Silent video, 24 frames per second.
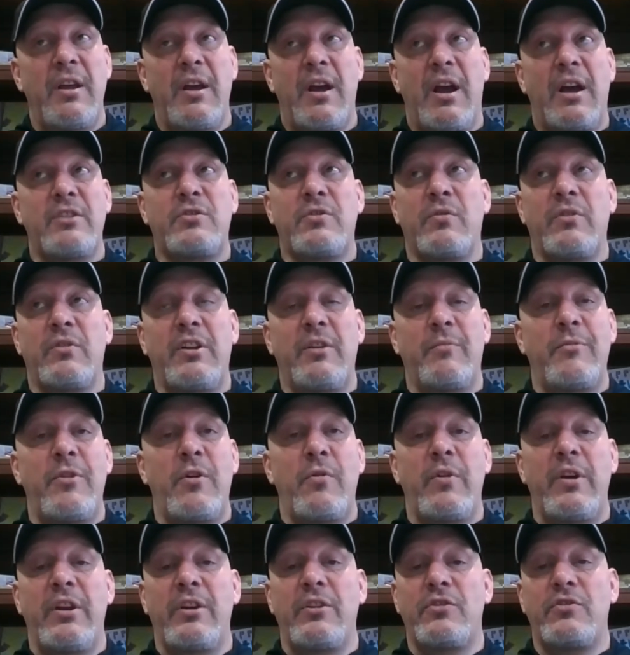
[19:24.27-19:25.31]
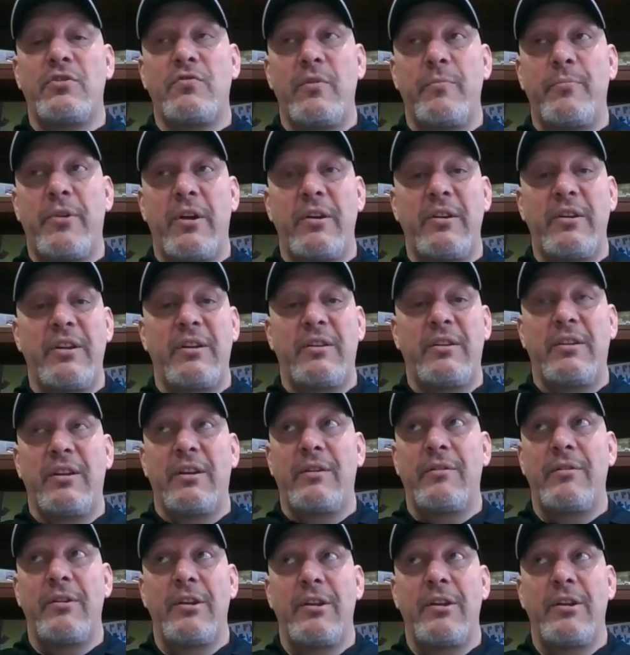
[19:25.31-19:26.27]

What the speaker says: I certainly am no industry pundit that